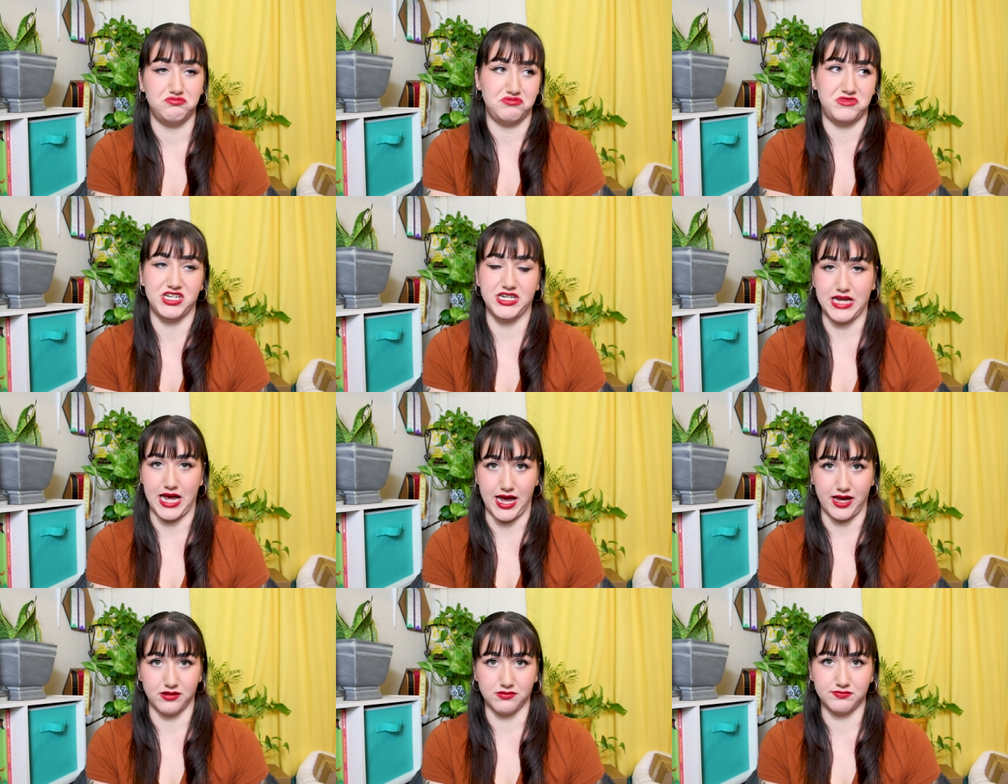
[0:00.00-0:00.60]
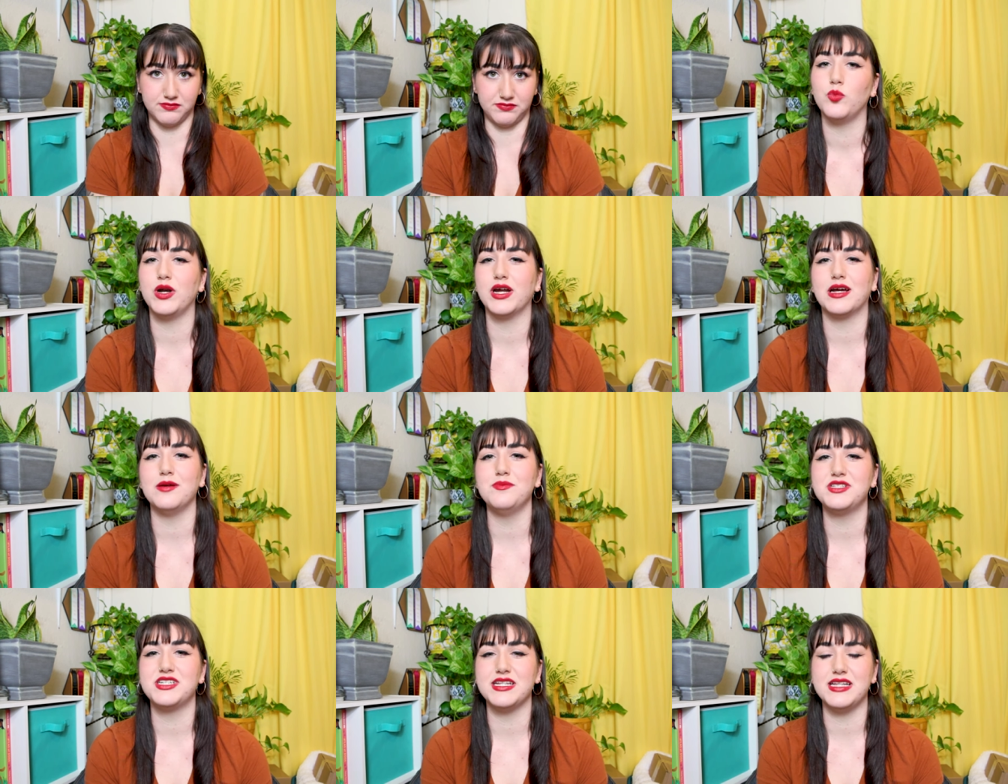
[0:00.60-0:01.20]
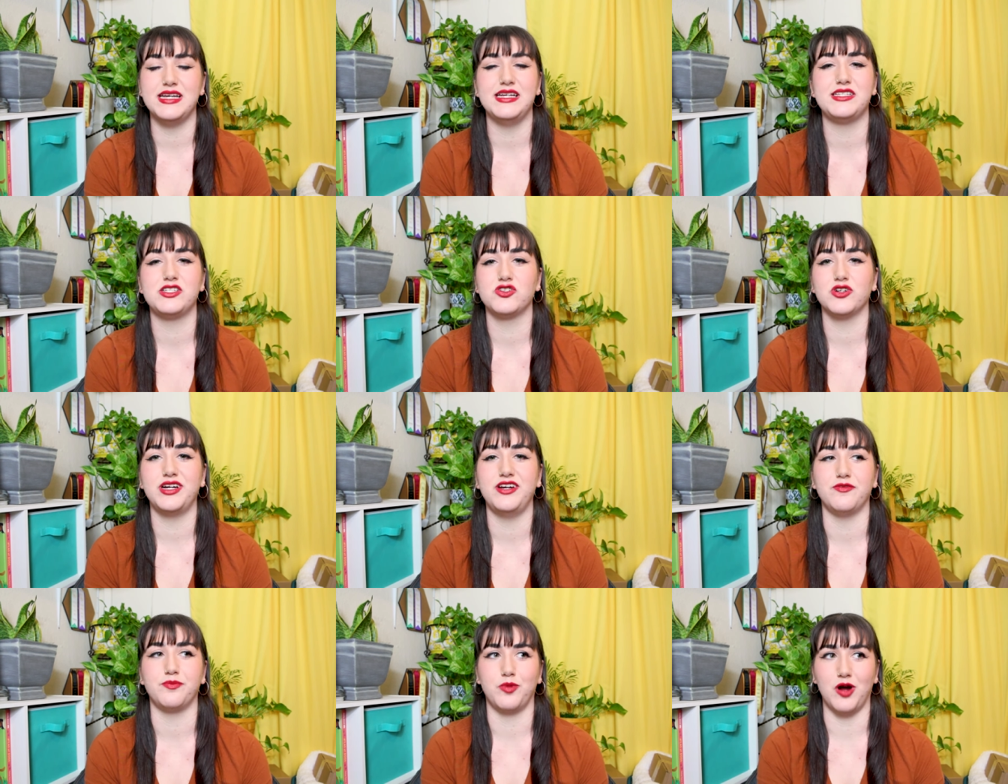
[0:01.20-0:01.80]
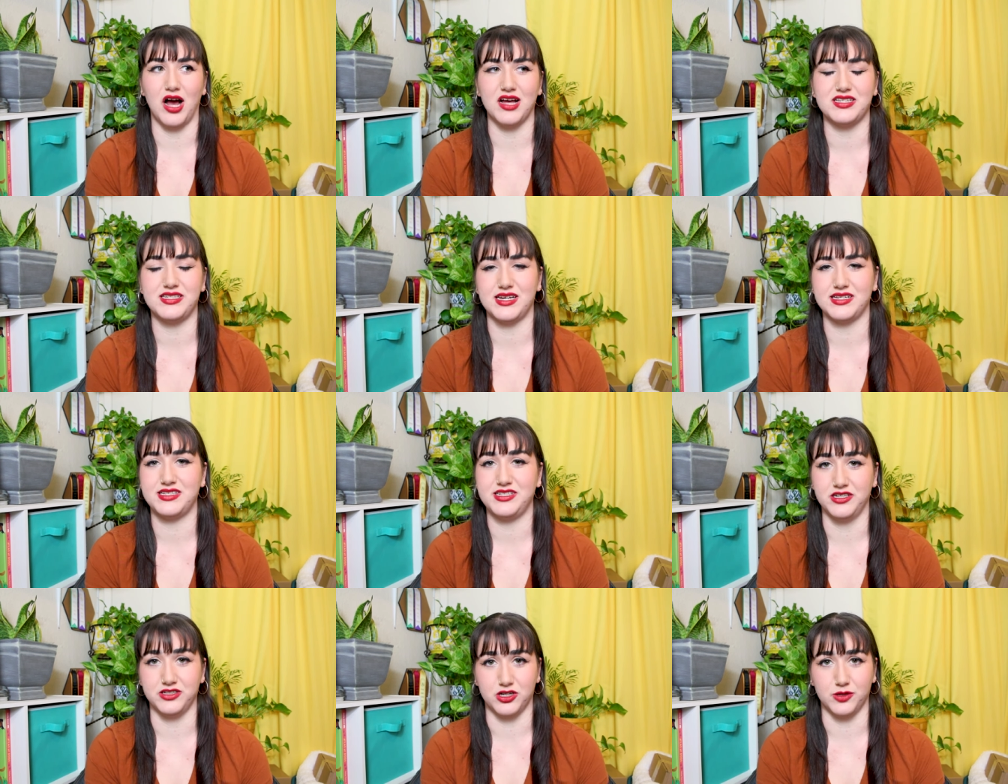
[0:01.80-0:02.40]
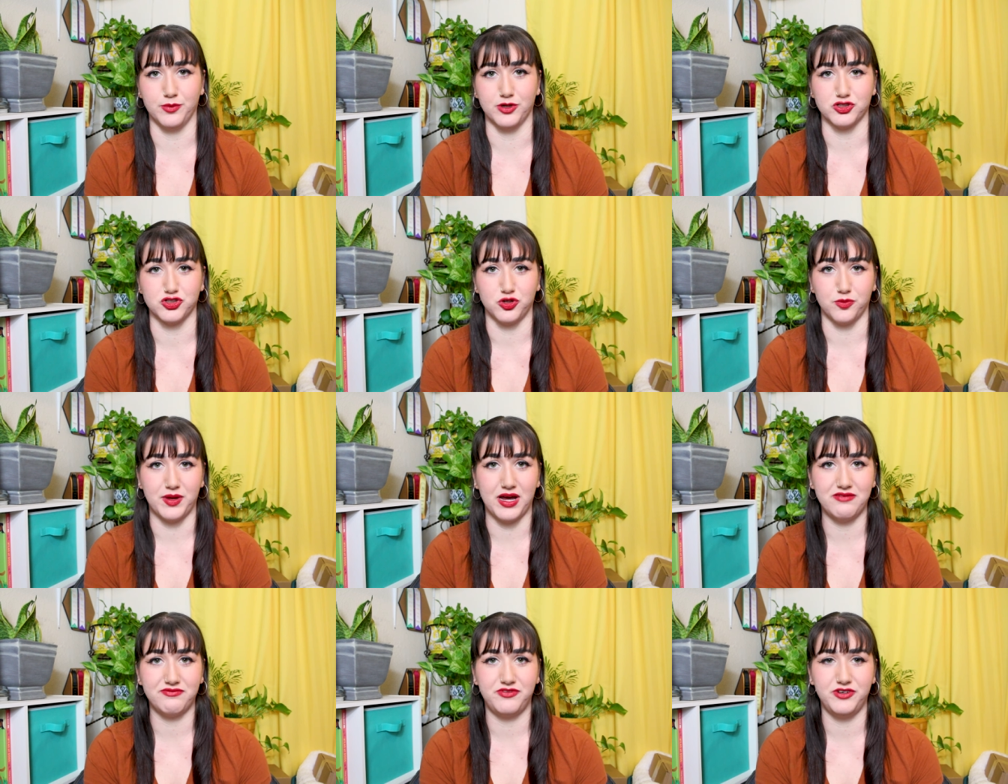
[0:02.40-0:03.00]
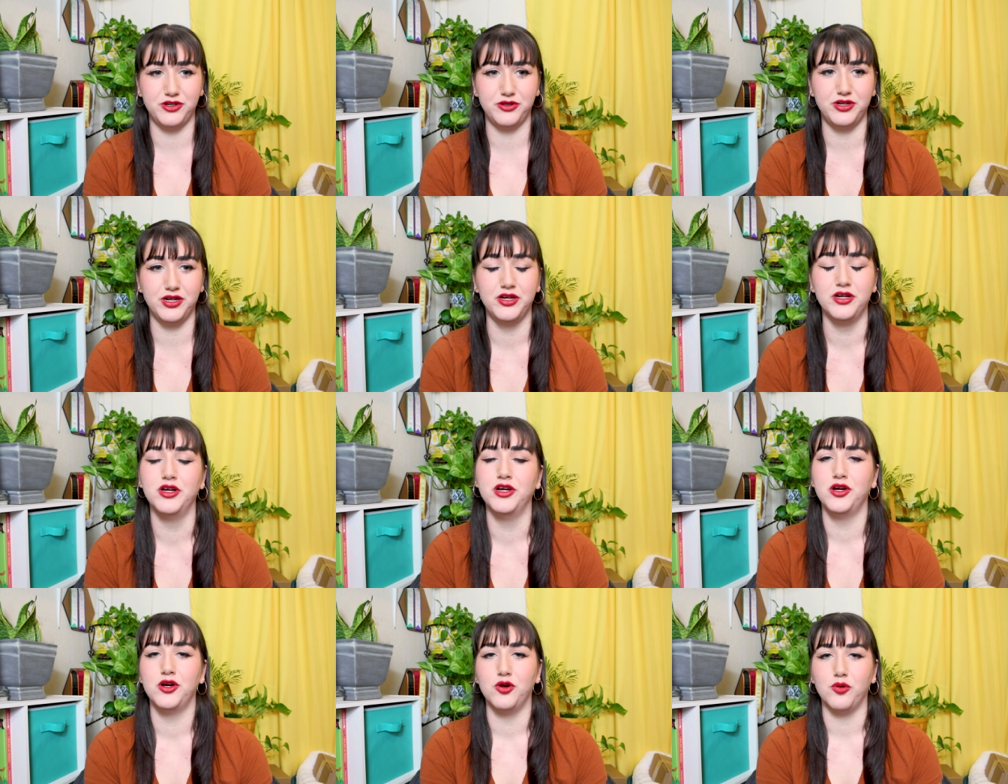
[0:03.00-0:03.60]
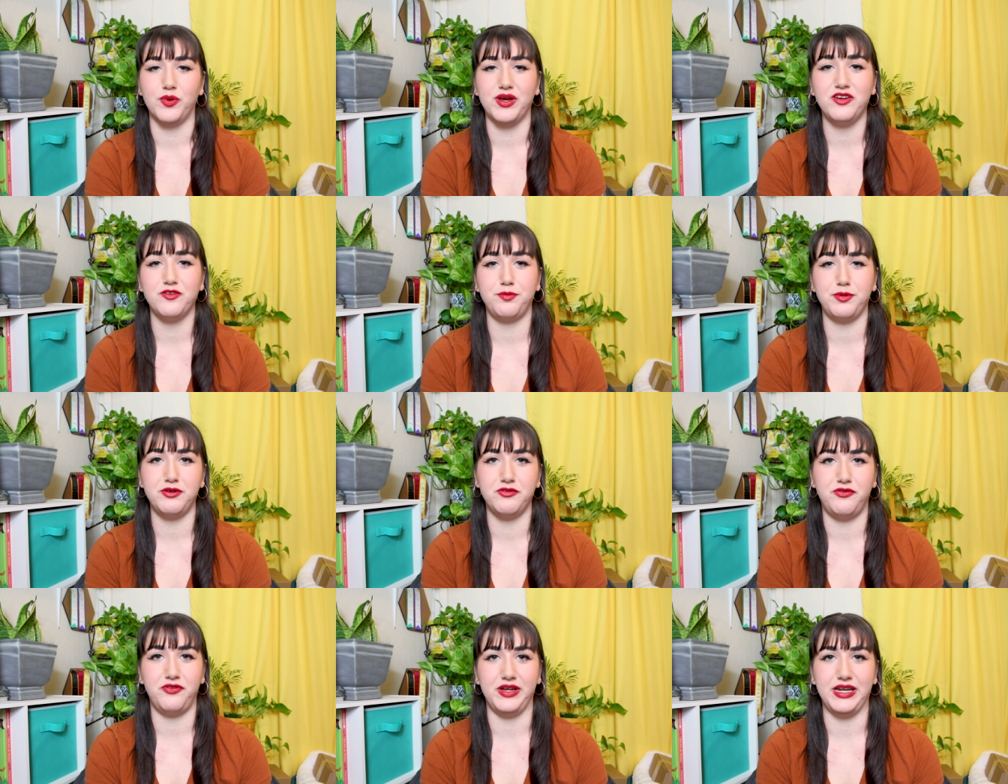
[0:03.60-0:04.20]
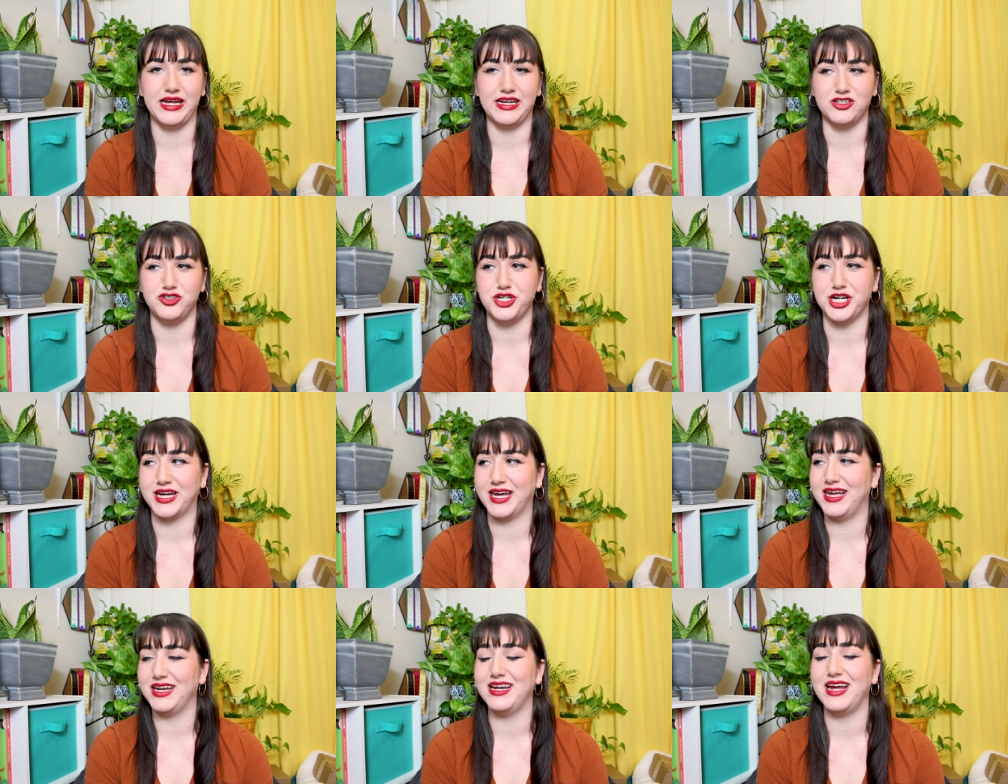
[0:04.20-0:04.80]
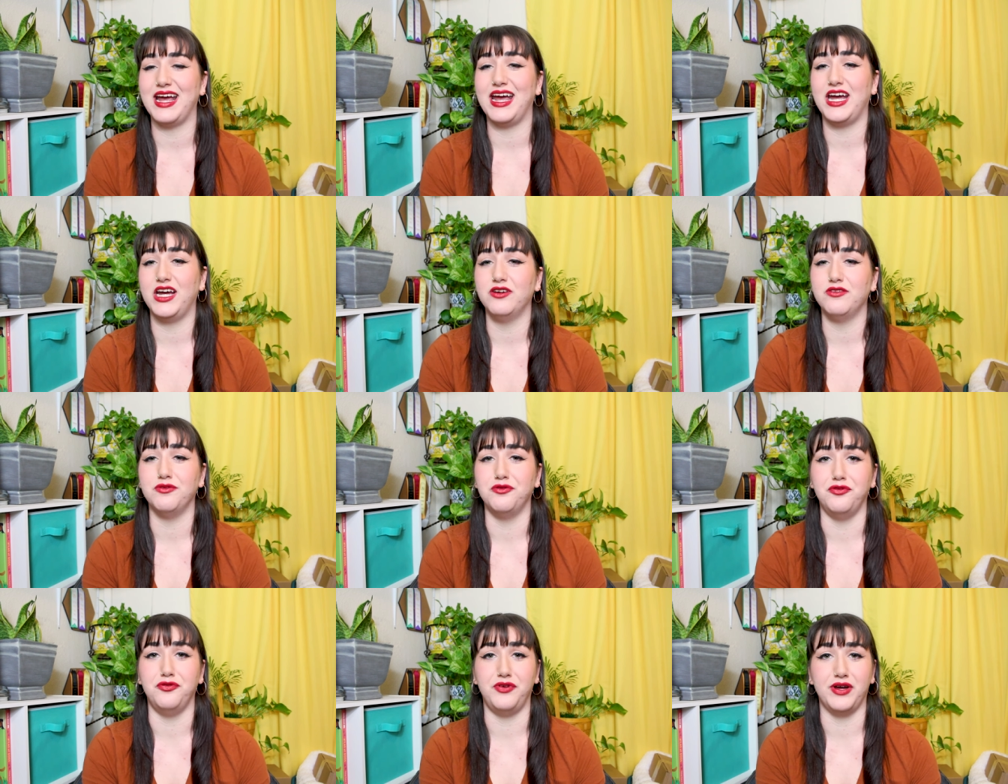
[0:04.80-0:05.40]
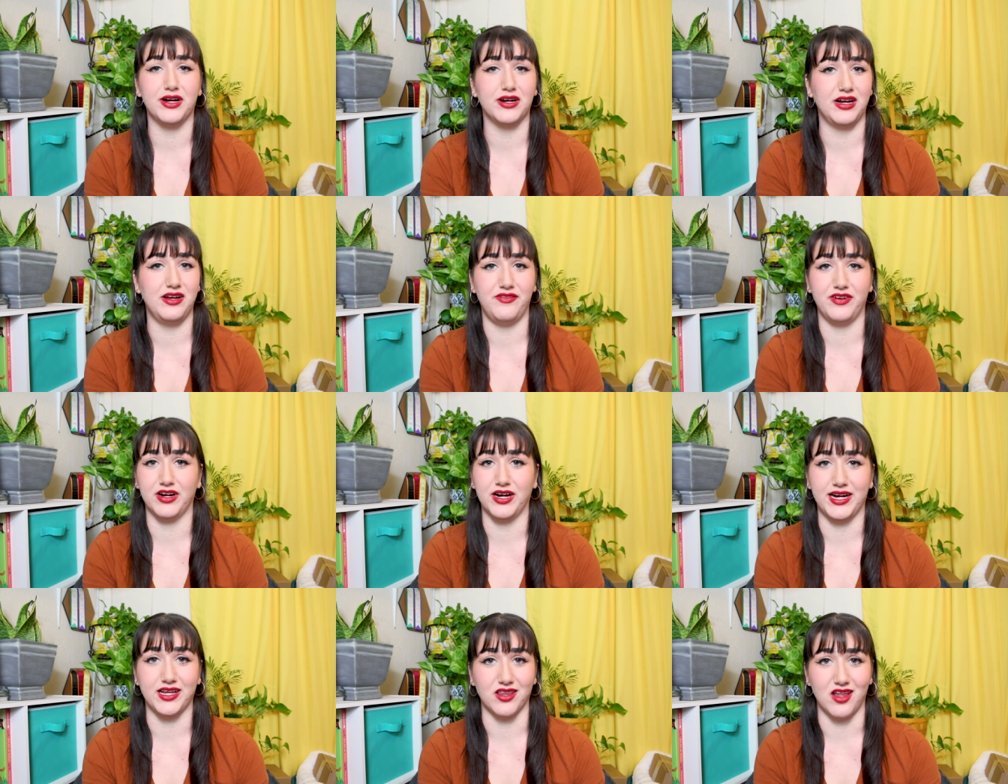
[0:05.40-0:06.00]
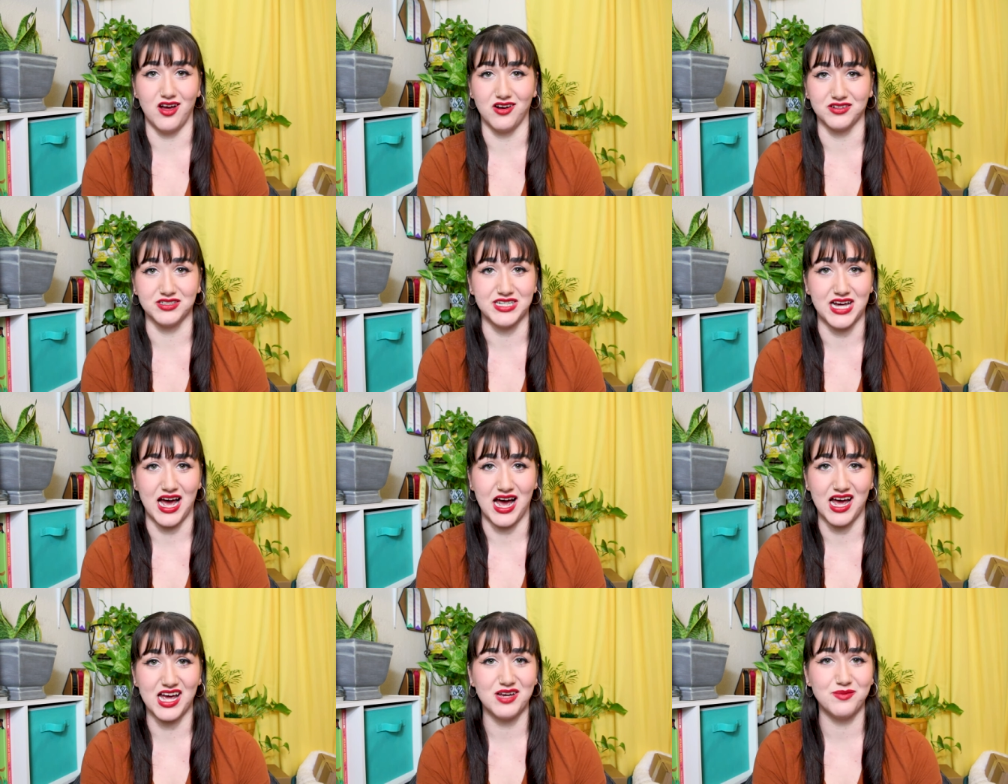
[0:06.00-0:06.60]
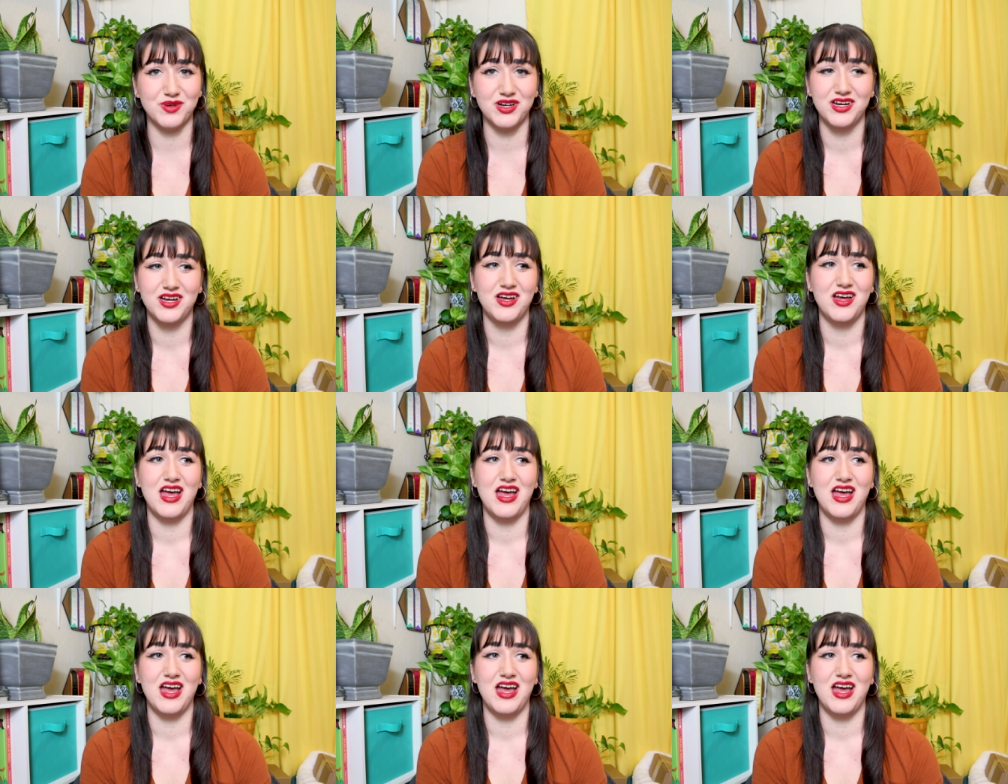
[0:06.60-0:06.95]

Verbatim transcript: today. When it comes to the history of processed and commercial pet food, we've been feeding chicken a very, very long time,